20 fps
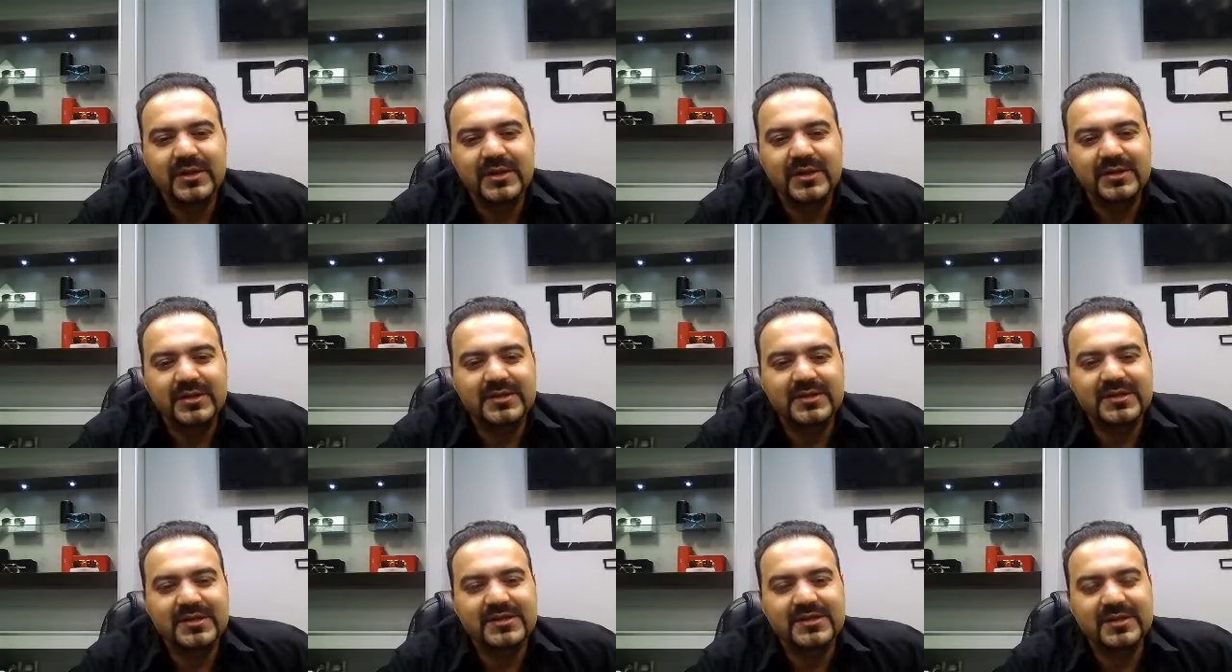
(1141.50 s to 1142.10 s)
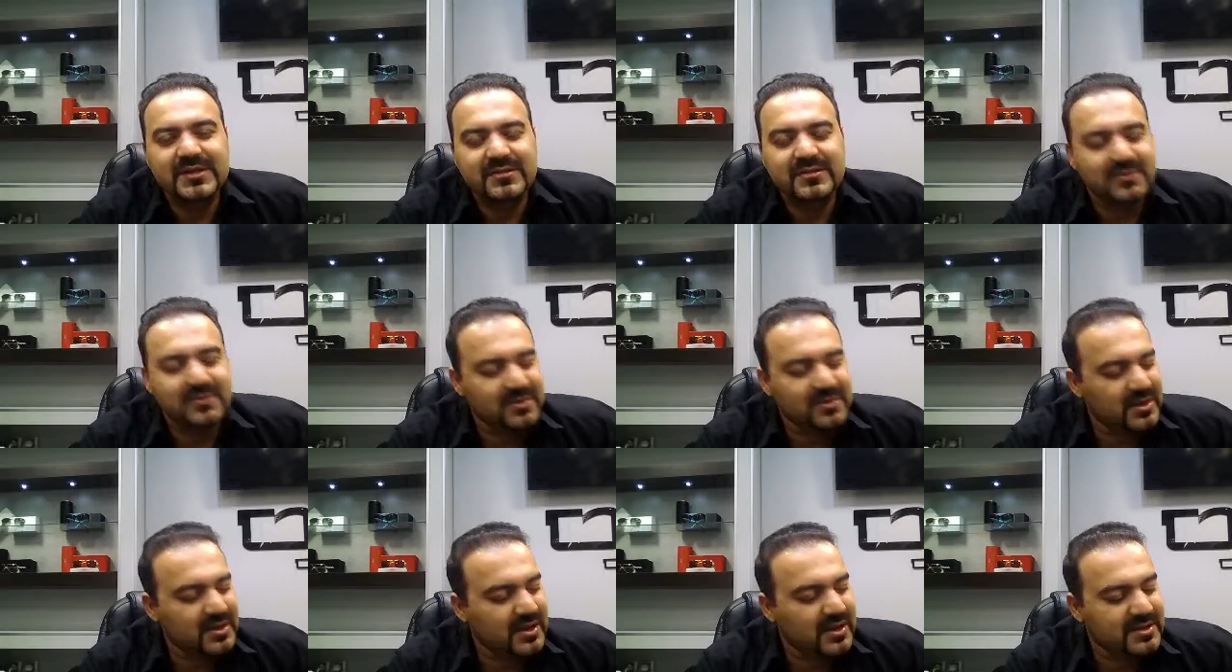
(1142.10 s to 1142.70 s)
this,
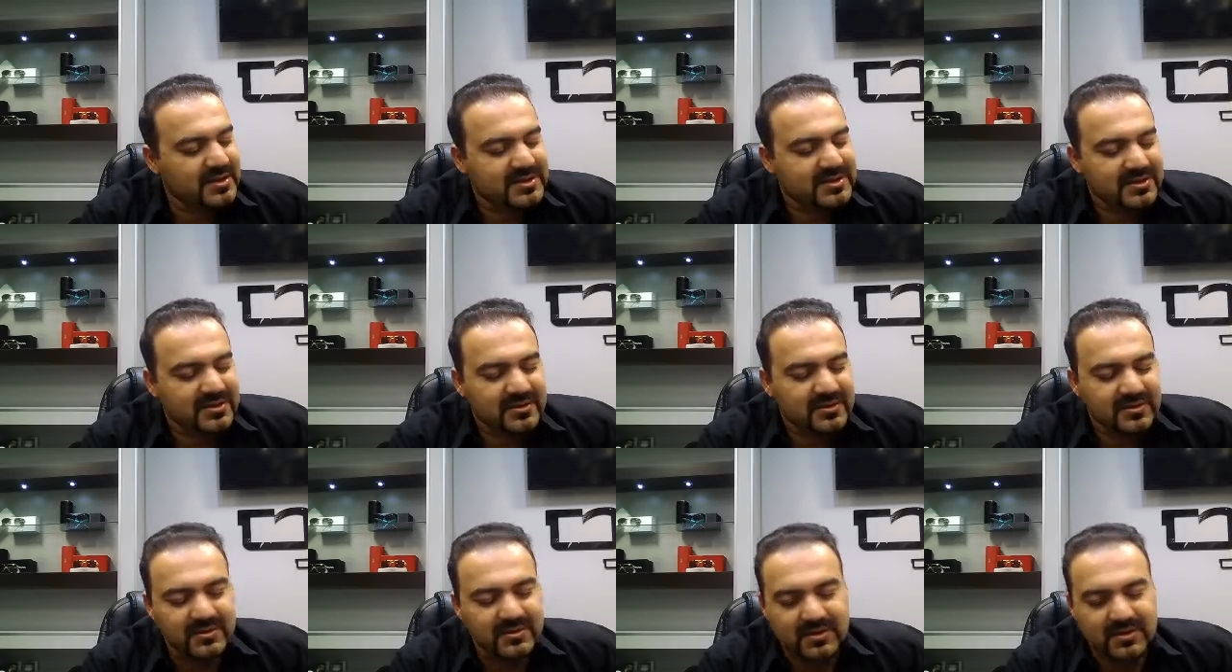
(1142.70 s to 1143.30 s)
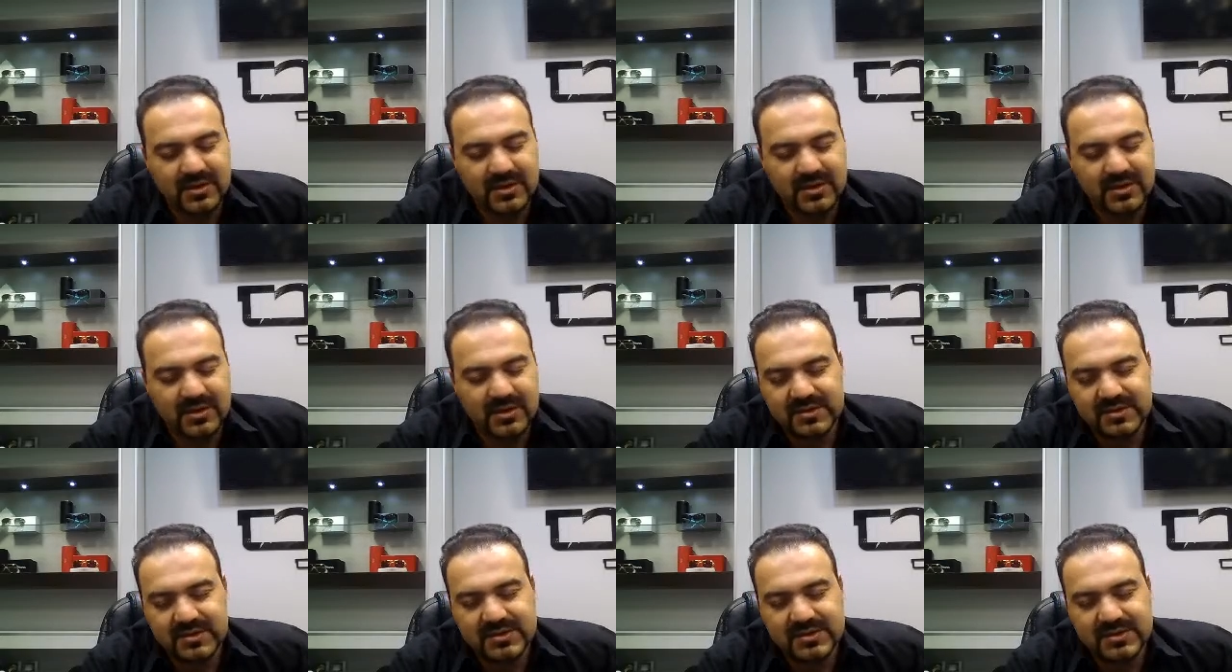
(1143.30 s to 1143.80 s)
as Kyle